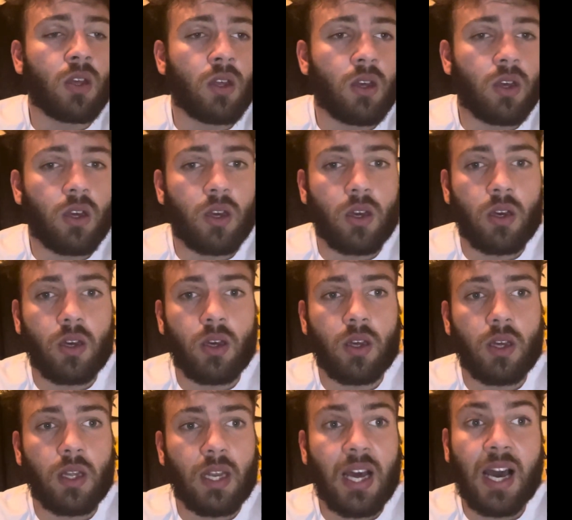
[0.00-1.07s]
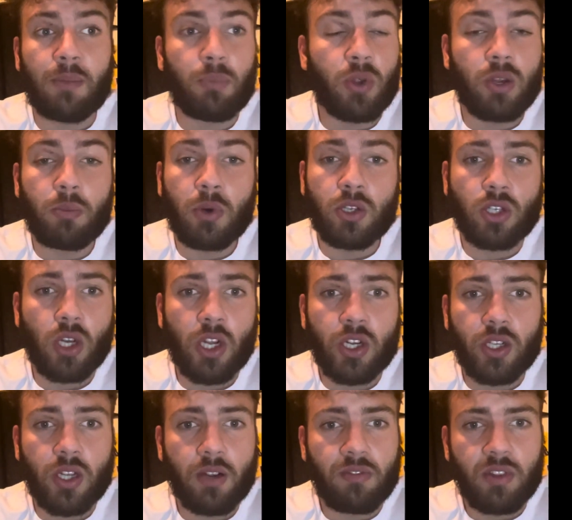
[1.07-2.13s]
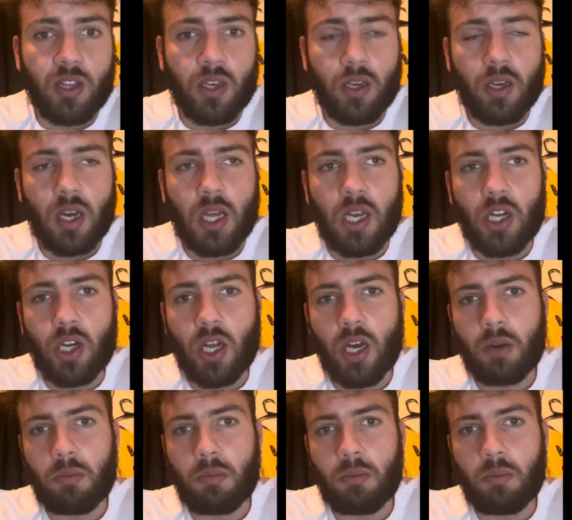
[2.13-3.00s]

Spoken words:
And I pretty much learned everything. I learned how to